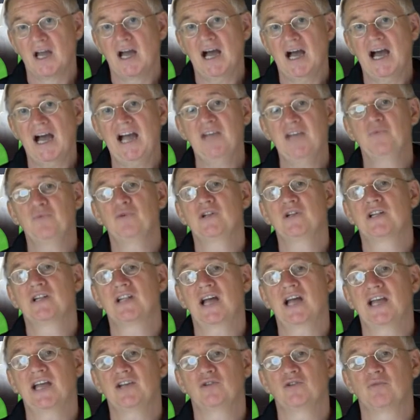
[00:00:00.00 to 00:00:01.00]
I would
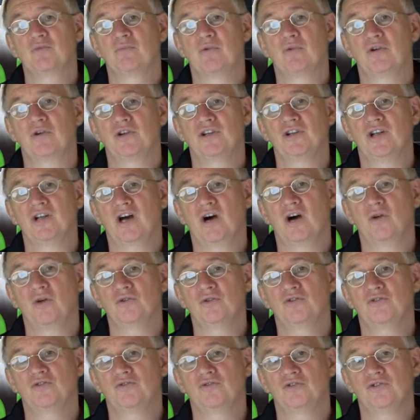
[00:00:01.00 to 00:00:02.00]
like to point
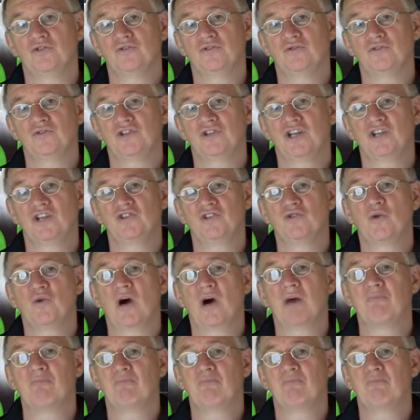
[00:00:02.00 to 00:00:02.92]
out to you that you are